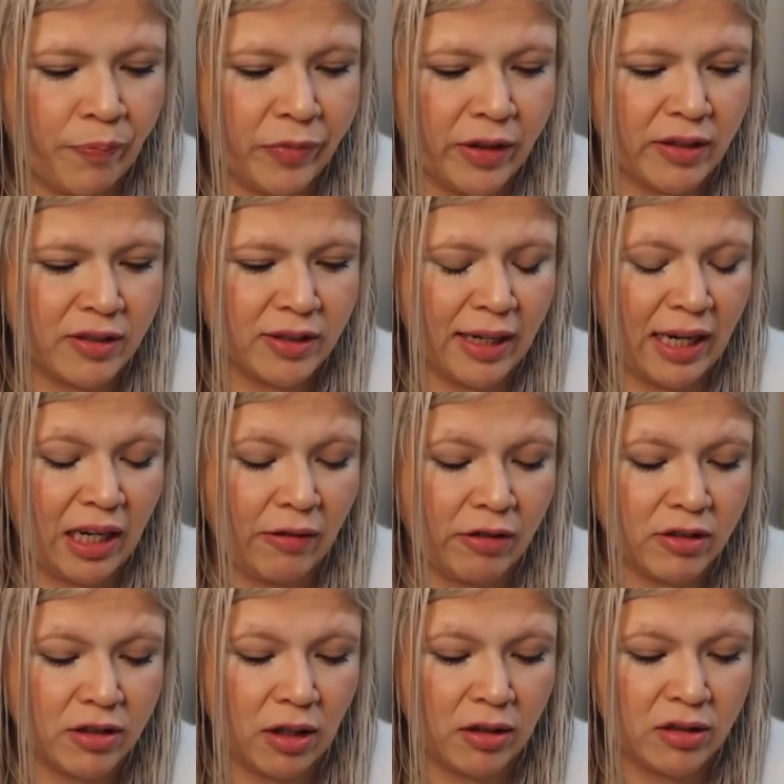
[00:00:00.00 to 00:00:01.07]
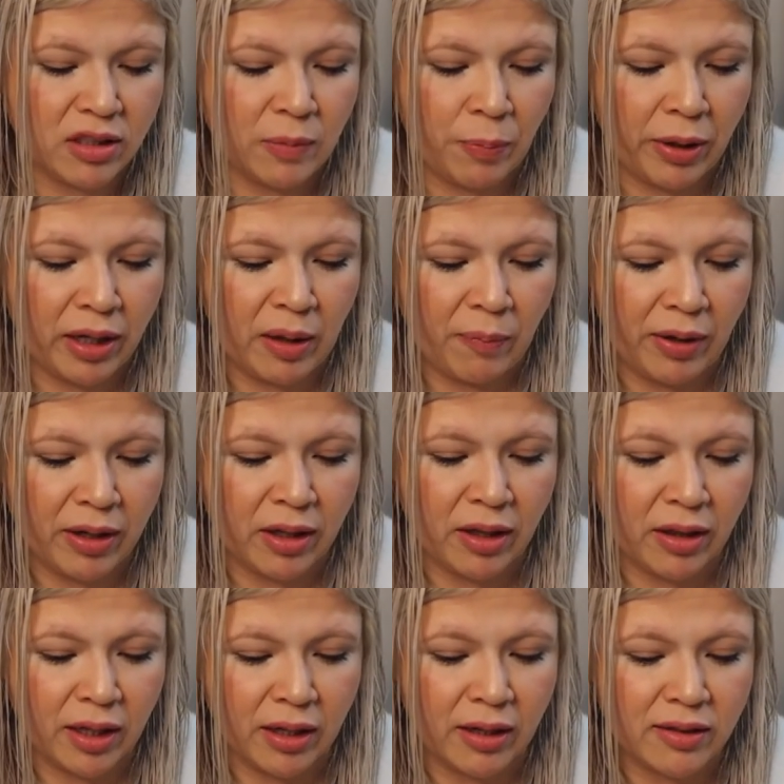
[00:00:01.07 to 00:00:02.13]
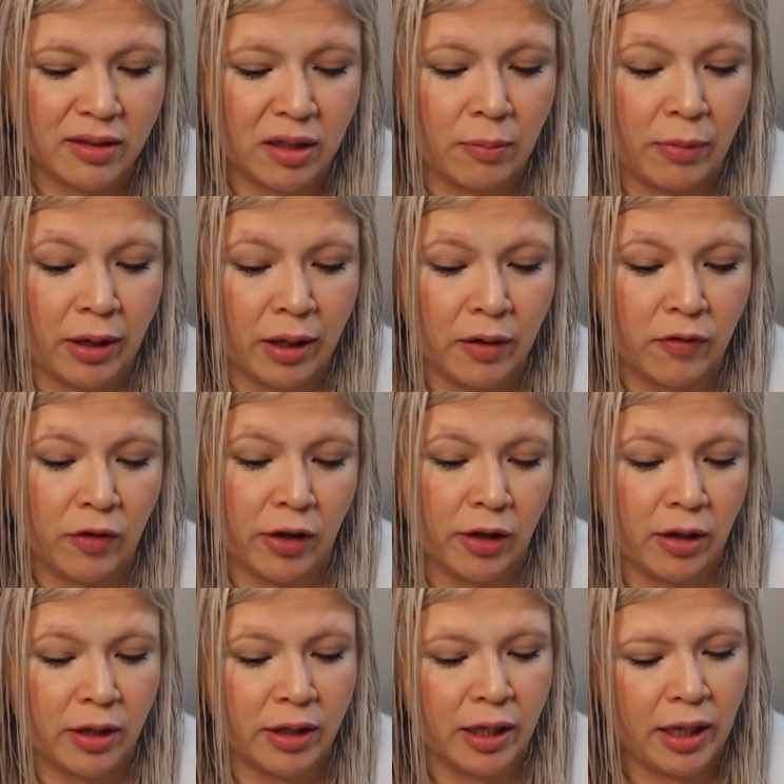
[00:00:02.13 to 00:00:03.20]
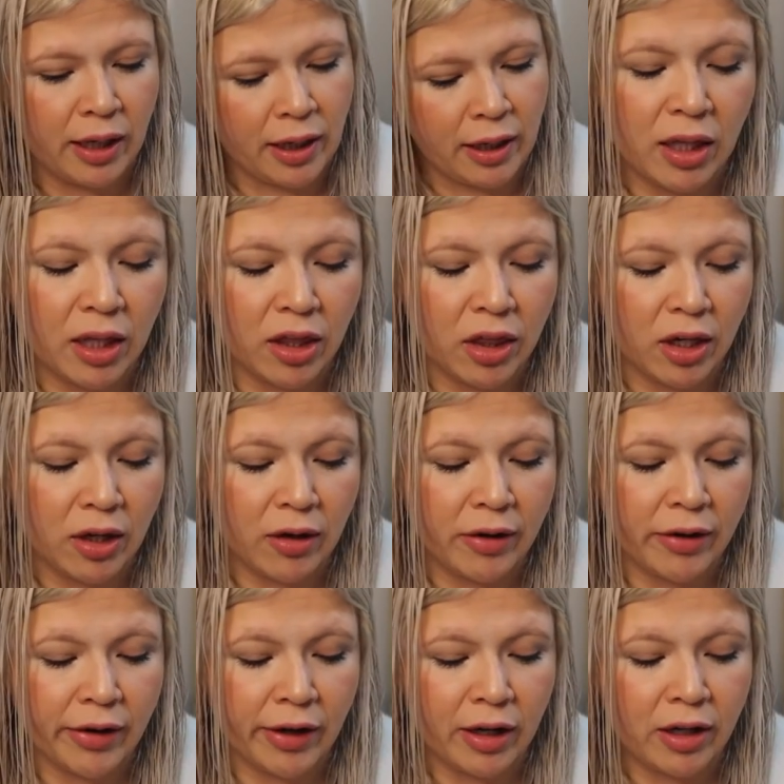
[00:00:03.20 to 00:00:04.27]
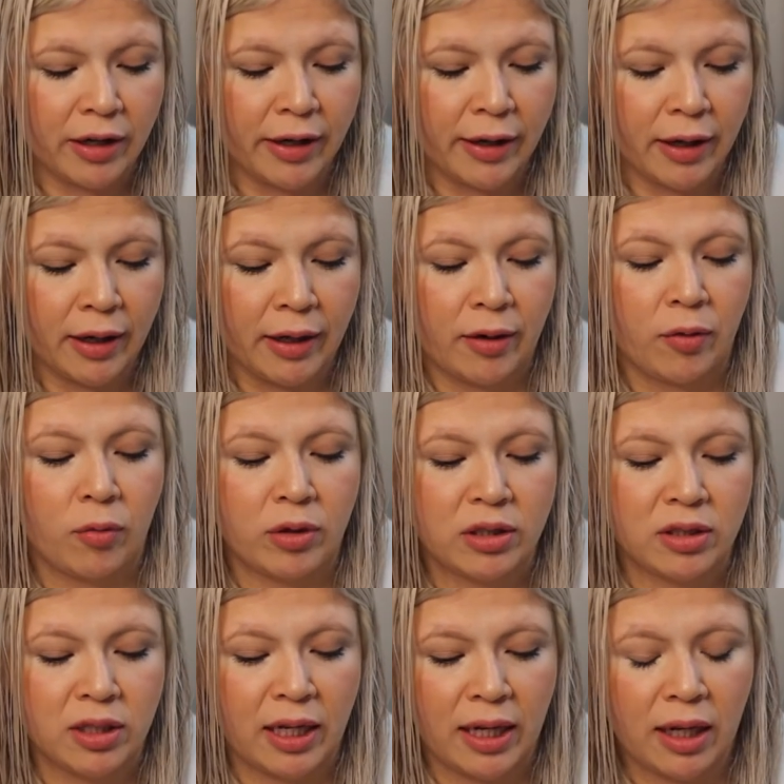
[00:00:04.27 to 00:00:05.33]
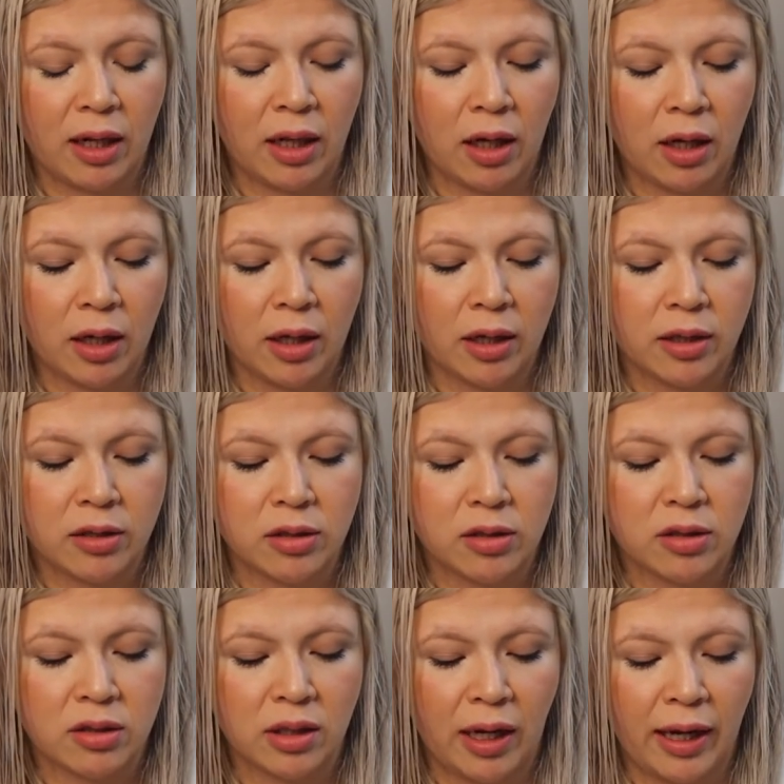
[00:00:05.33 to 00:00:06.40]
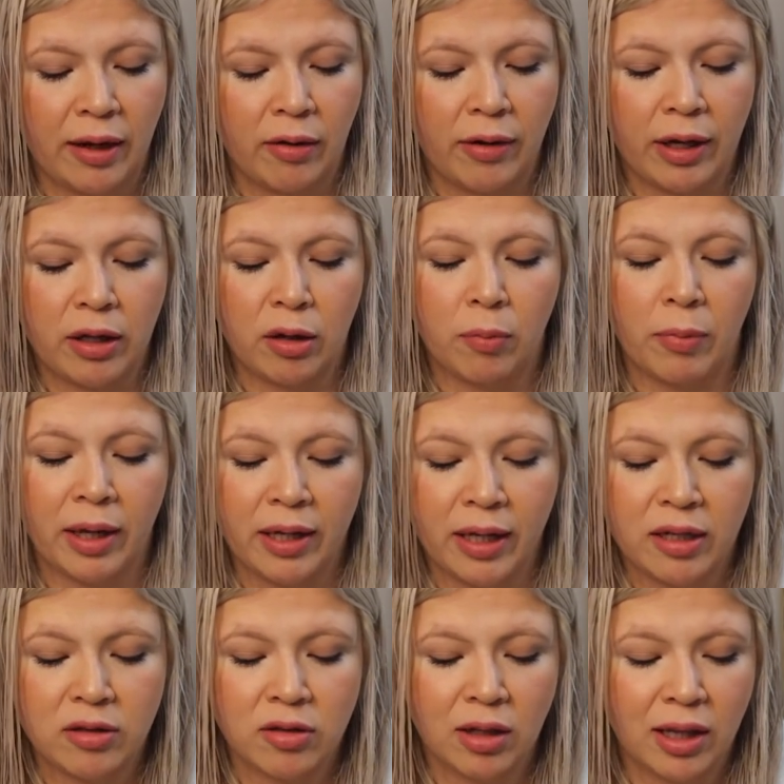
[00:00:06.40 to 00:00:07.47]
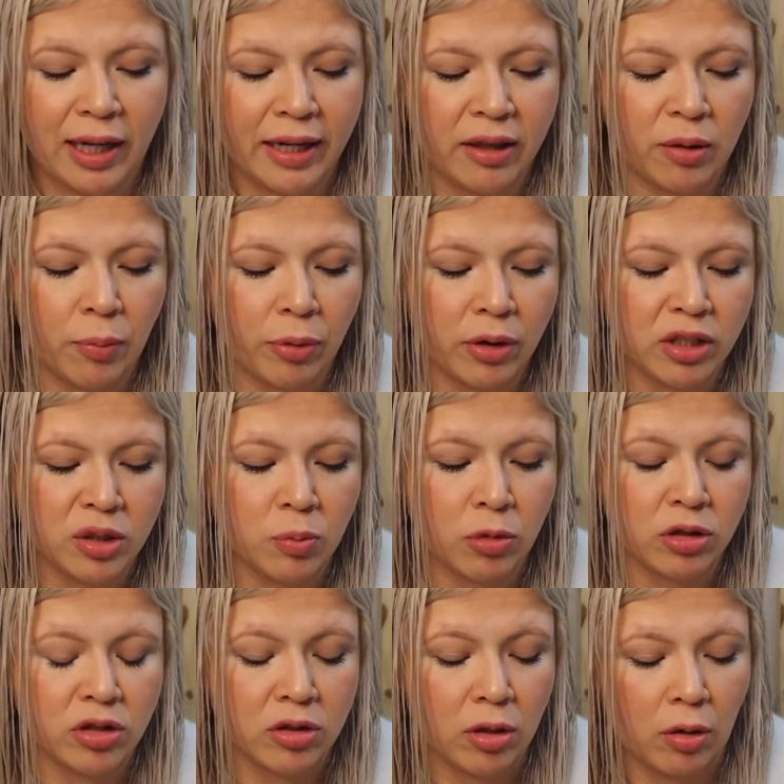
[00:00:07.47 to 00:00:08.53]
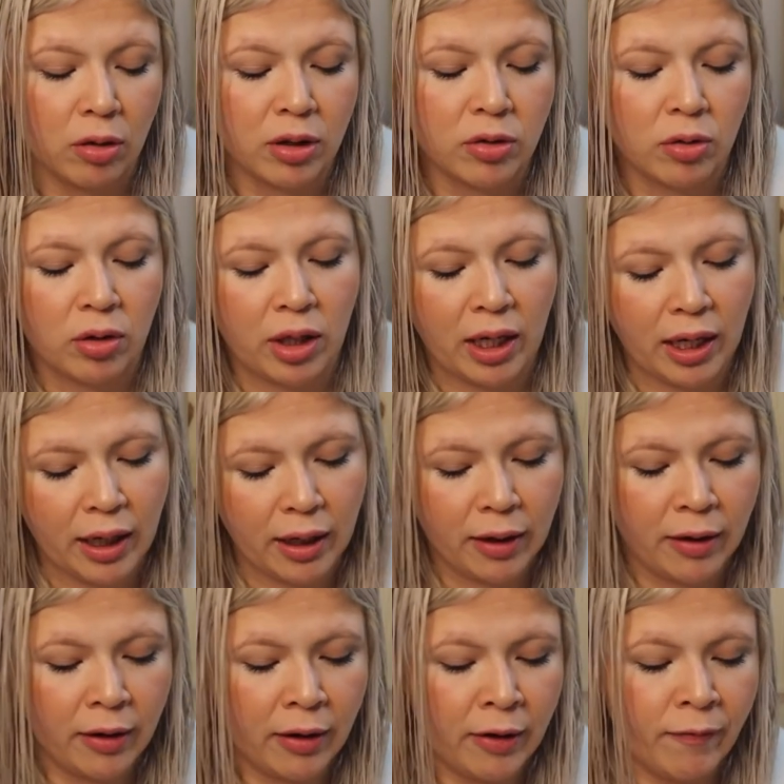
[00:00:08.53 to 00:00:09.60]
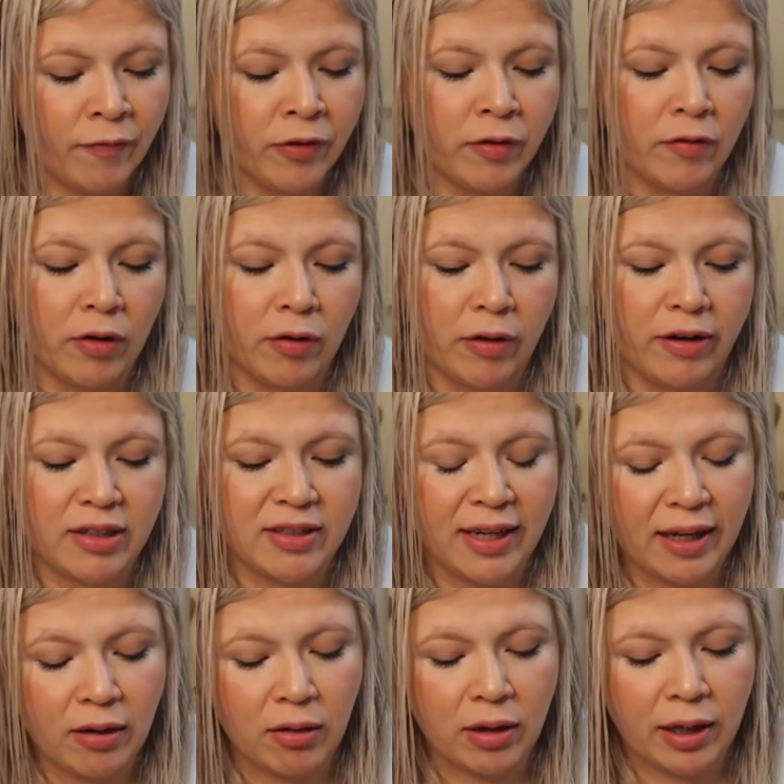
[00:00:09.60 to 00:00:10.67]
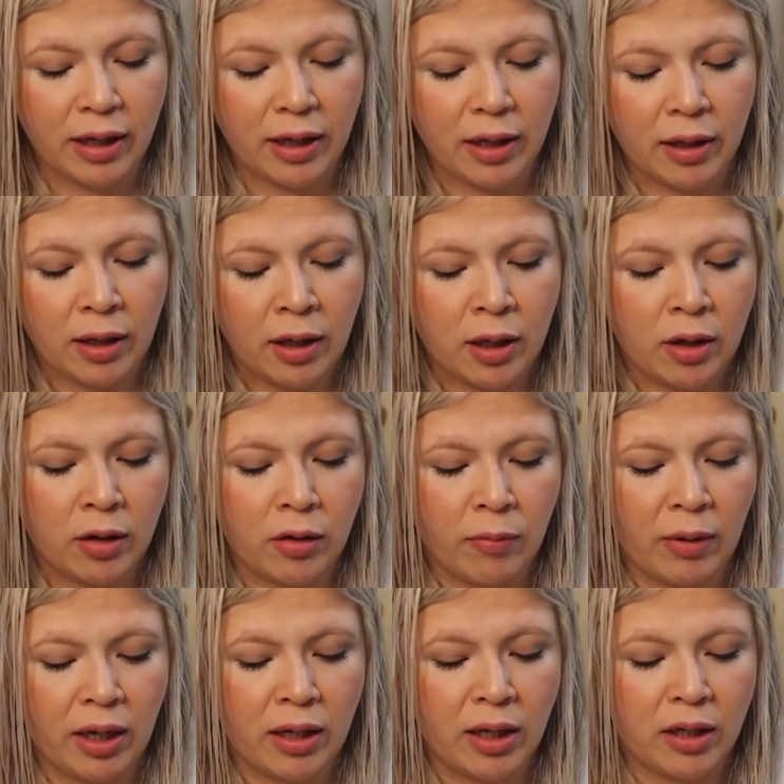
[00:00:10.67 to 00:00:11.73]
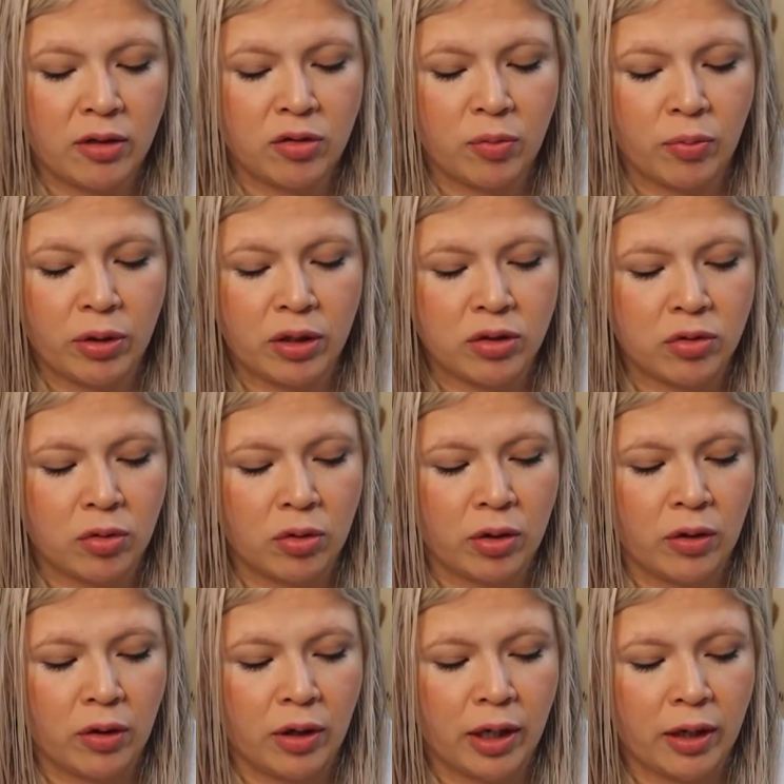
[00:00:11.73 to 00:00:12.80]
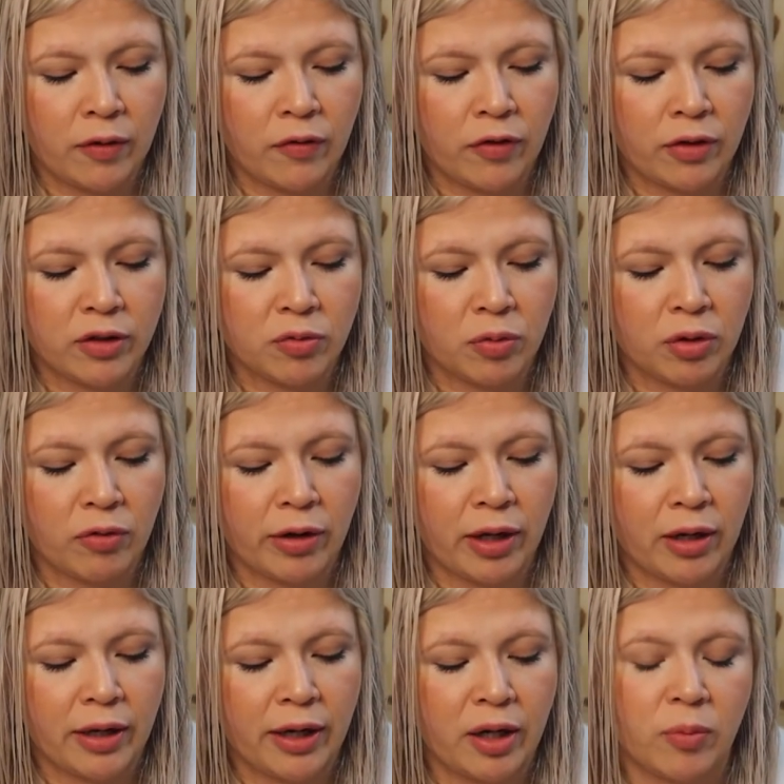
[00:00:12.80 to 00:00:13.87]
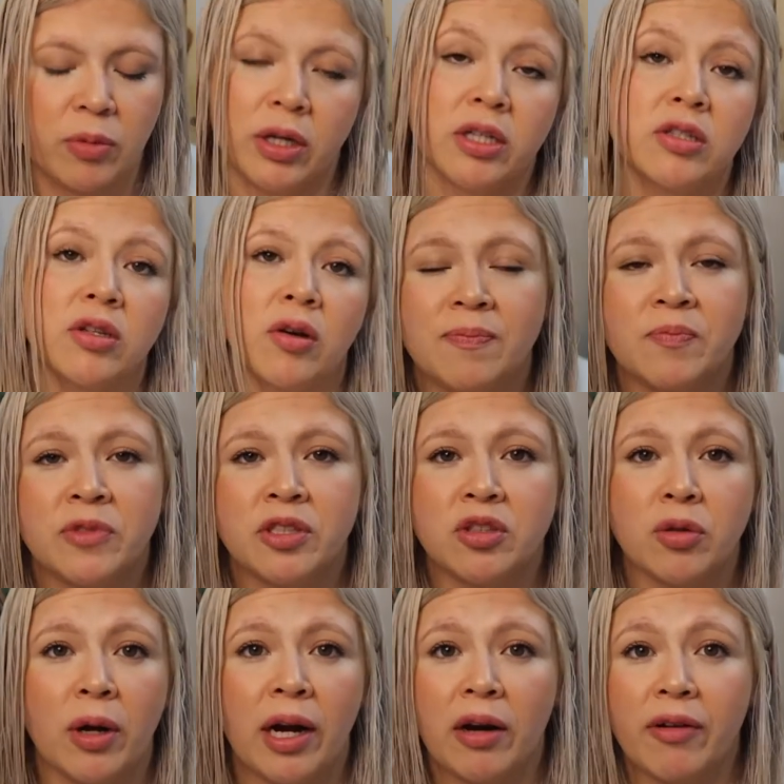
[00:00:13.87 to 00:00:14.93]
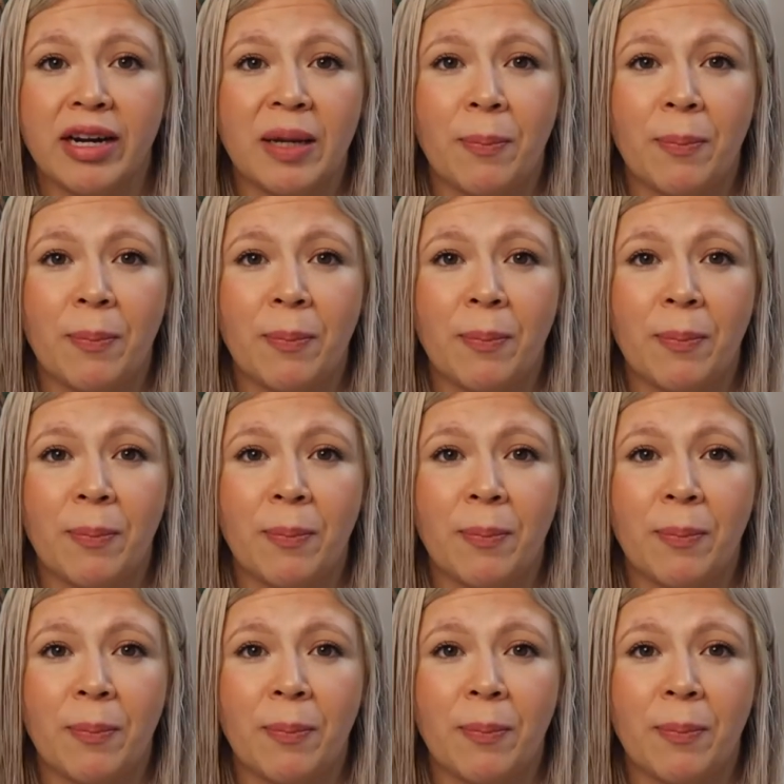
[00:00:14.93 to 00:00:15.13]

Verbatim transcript: The styling results depend upon the thickness and amount of curl in the hair. Thicker and curlier hair will take longer to style, and you may need to glide the brush more slowly through the hair. For very tangled hair, you may need to brush through the hair first with a regular hairbrush. So I already